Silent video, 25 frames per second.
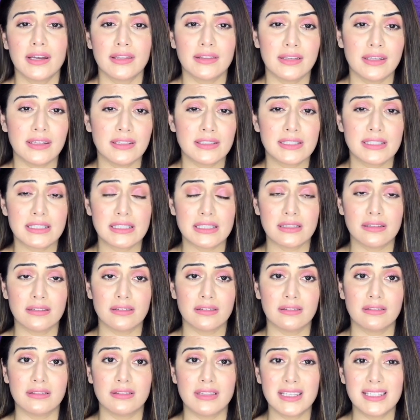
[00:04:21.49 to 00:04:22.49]

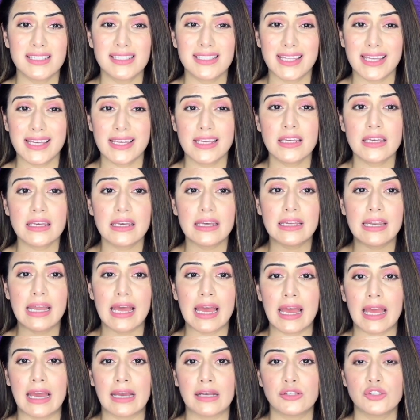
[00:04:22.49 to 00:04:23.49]
This thing can
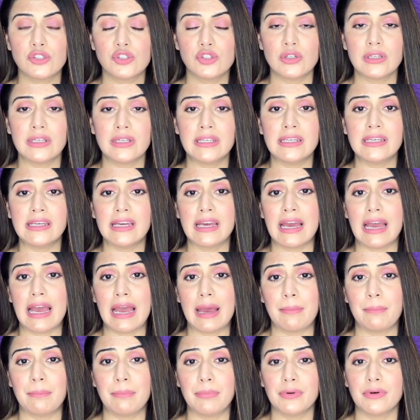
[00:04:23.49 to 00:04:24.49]
actually
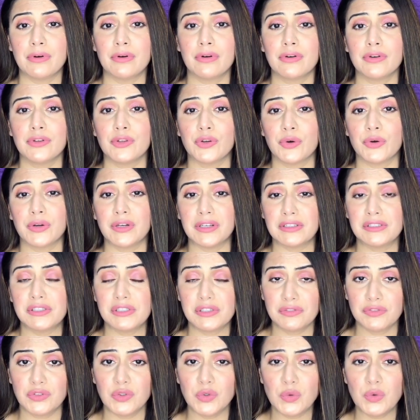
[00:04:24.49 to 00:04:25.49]
hamper your
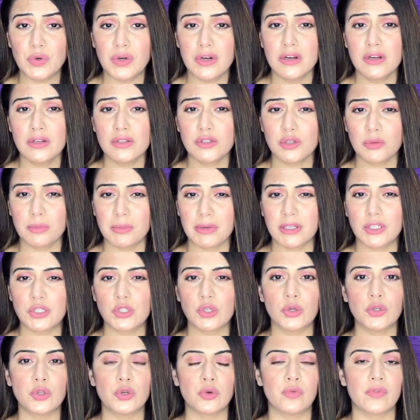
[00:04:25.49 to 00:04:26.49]
interview. So make
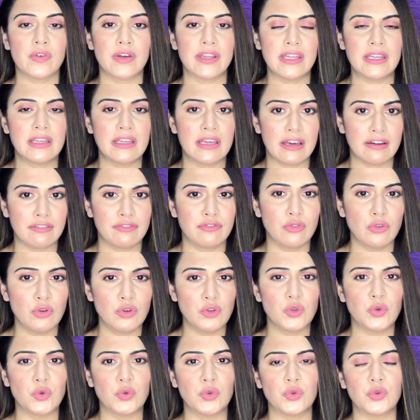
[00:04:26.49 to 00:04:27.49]
sure you're very careful.
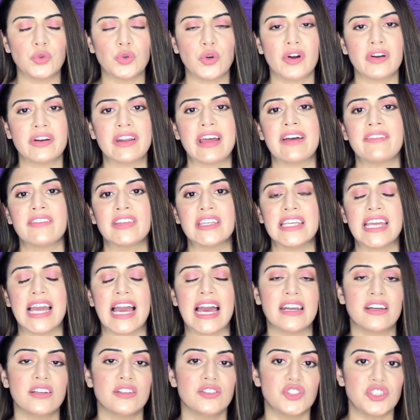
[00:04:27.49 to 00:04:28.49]
You do not have any
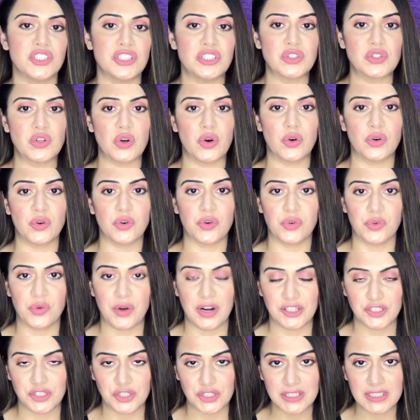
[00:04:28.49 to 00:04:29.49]
allergies or
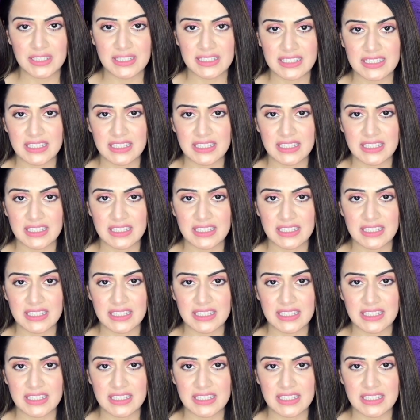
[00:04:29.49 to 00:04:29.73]
rashes.